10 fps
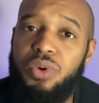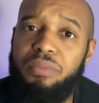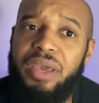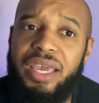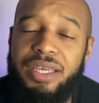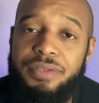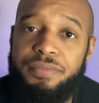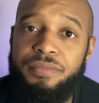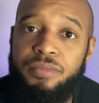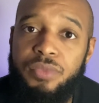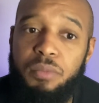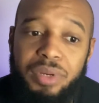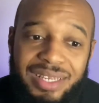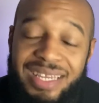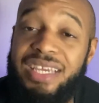a man,
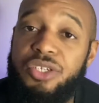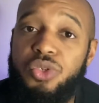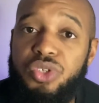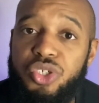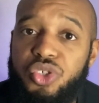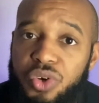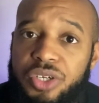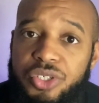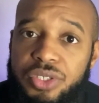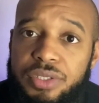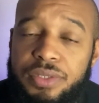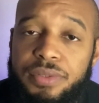but leads to destruction.